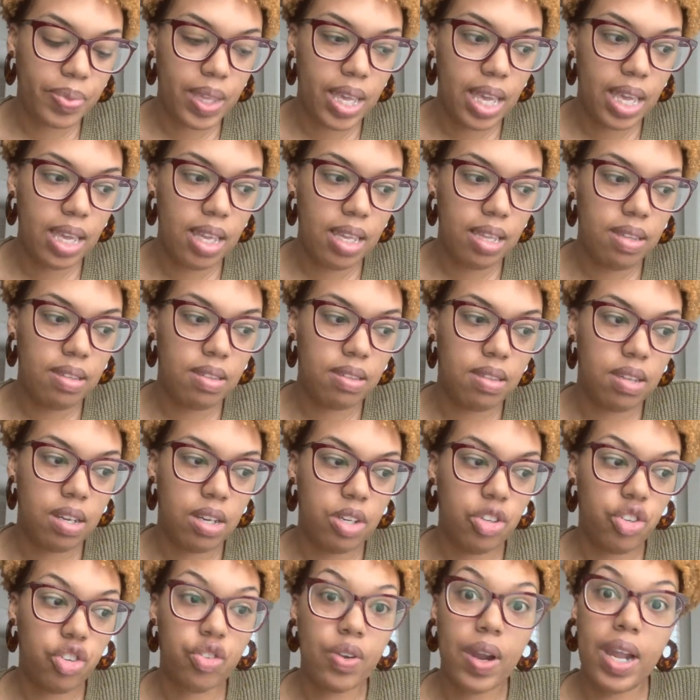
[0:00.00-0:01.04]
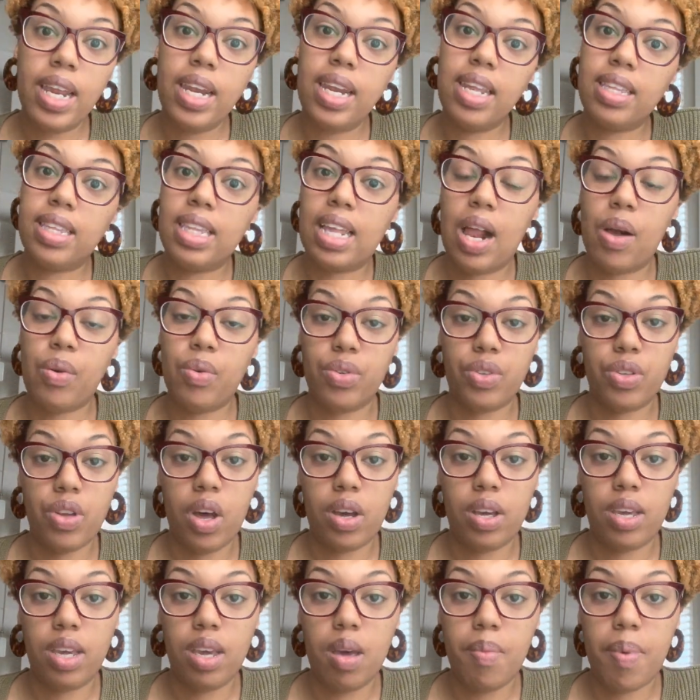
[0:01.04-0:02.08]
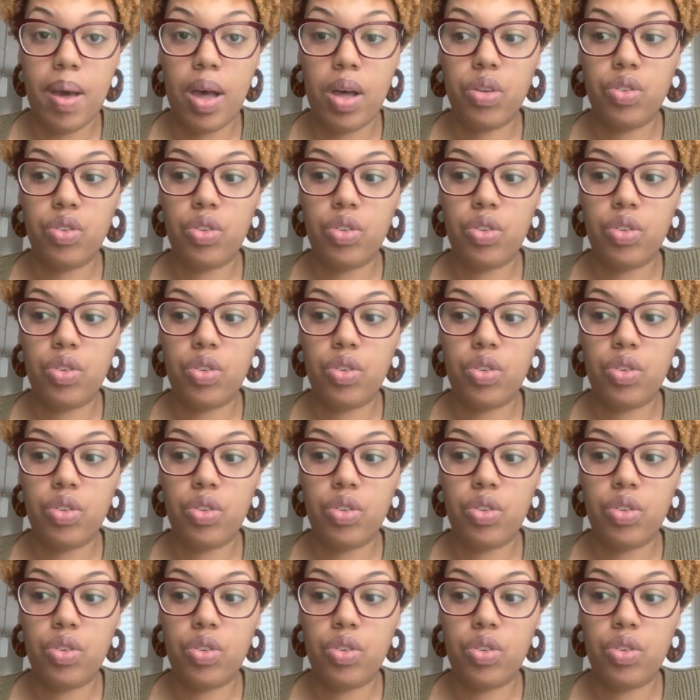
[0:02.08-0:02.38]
is the training that I was talking about.